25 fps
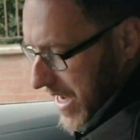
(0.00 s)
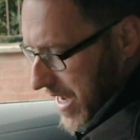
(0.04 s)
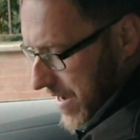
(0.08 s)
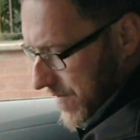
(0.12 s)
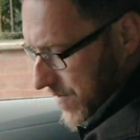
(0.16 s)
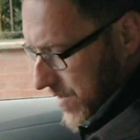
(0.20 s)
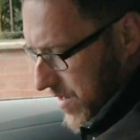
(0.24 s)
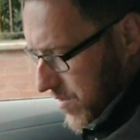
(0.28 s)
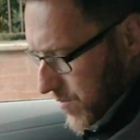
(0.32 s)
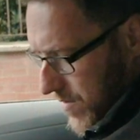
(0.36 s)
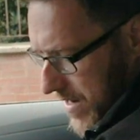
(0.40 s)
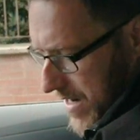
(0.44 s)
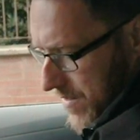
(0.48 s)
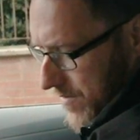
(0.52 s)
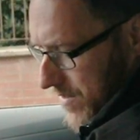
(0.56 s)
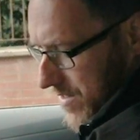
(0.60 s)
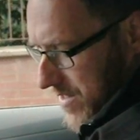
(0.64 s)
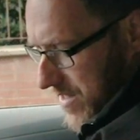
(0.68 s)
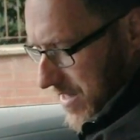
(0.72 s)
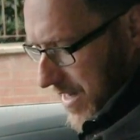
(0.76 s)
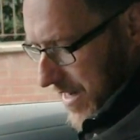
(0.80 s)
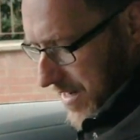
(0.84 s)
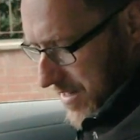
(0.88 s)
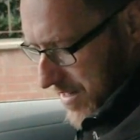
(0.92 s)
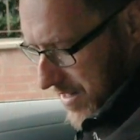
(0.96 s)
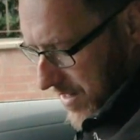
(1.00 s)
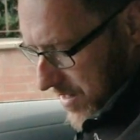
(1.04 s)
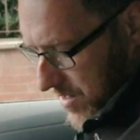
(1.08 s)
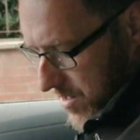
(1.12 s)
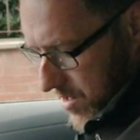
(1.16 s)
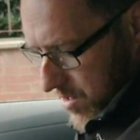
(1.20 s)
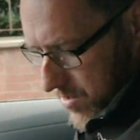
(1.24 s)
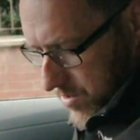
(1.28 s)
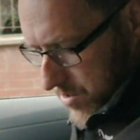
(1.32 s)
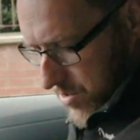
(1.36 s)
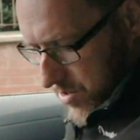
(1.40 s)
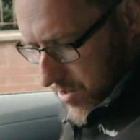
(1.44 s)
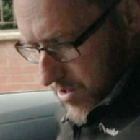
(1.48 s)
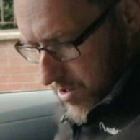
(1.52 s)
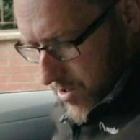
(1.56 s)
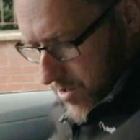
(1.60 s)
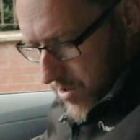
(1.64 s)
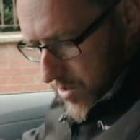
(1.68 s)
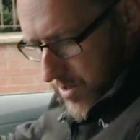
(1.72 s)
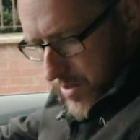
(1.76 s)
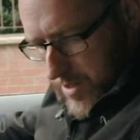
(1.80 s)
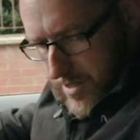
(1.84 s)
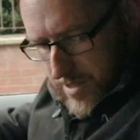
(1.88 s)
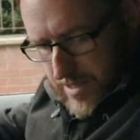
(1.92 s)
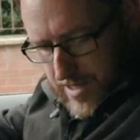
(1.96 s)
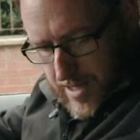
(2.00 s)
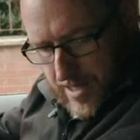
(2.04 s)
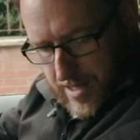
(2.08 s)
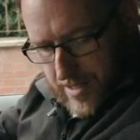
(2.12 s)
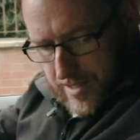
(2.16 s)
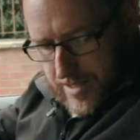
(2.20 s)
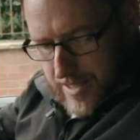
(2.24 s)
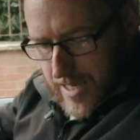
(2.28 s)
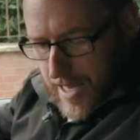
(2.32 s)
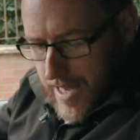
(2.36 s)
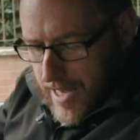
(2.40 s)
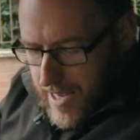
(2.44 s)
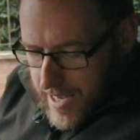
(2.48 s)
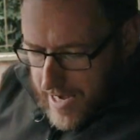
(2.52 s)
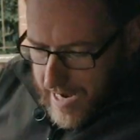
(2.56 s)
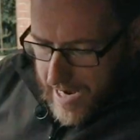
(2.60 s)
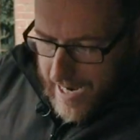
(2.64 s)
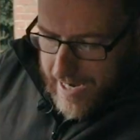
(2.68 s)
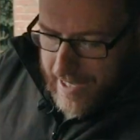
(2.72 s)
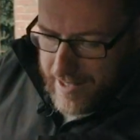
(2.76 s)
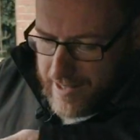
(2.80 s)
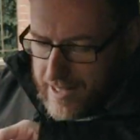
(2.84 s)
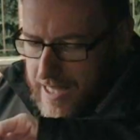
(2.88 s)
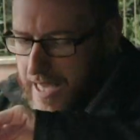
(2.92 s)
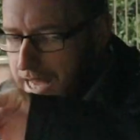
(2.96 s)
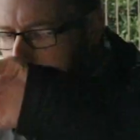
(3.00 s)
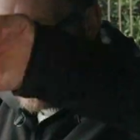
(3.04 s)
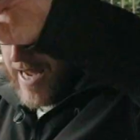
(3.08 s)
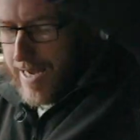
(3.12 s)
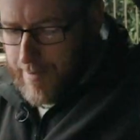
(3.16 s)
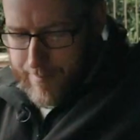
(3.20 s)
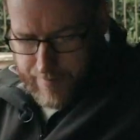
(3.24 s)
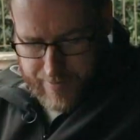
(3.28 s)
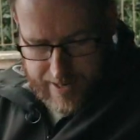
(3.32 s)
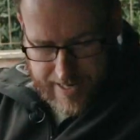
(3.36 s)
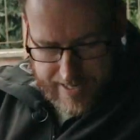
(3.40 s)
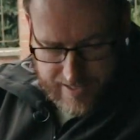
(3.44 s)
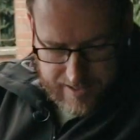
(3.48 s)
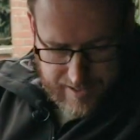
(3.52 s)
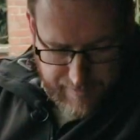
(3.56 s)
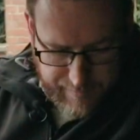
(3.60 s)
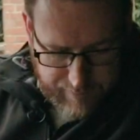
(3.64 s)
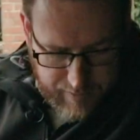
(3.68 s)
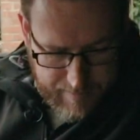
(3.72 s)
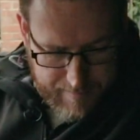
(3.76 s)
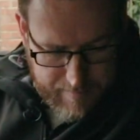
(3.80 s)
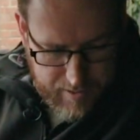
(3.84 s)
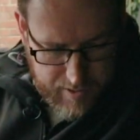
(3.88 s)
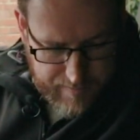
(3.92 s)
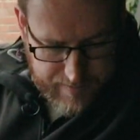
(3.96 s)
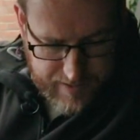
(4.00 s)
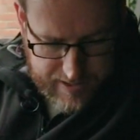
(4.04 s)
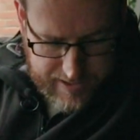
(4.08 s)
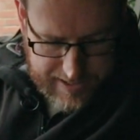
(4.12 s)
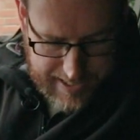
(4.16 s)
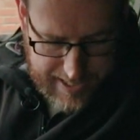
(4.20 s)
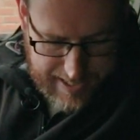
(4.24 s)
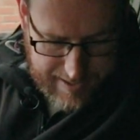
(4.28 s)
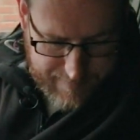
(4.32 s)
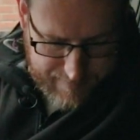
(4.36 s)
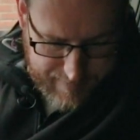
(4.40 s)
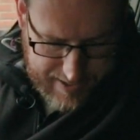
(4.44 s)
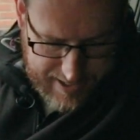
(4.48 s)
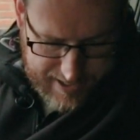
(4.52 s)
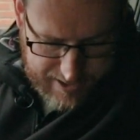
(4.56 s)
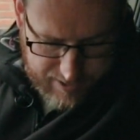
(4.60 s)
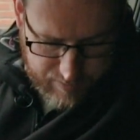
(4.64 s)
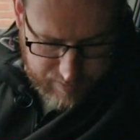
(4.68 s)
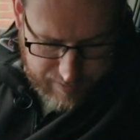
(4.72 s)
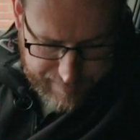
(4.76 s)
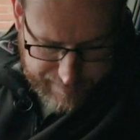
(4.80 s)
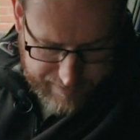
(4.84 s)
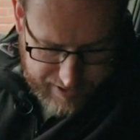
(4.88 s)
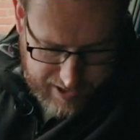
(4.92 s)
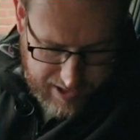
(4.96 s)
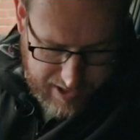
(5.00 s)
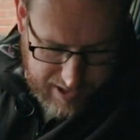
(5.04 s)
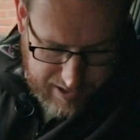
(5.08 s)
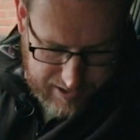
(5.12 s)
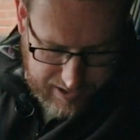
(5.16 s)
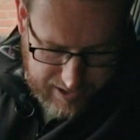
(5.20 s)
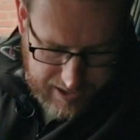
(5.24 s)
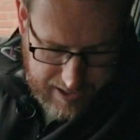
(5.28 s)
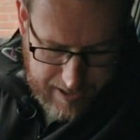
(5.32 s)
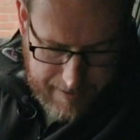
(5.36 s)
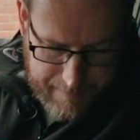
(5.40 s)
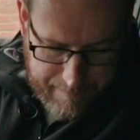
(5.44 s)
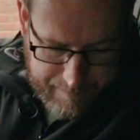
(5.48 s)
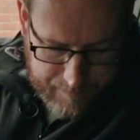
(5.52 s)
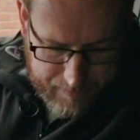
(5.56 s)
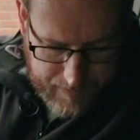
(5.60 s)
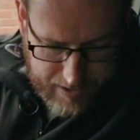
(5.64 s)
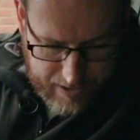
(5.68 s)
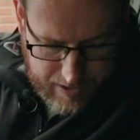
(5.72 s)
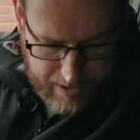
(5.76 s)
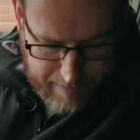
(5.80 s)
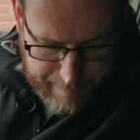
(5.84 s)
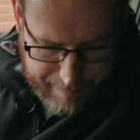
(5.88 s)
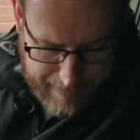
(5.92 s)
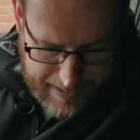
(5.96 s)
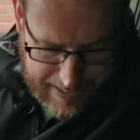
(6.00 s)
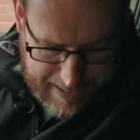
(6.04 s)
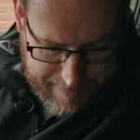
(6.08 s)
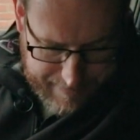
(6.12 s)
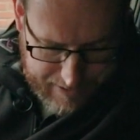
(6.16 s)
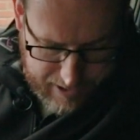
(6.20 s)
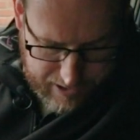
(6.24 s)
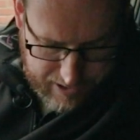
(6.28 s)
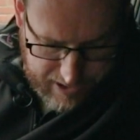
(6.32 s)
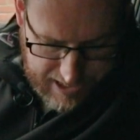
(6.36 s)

even around the center console, the seats and the armrest. If we move this armrest, we've got a compartment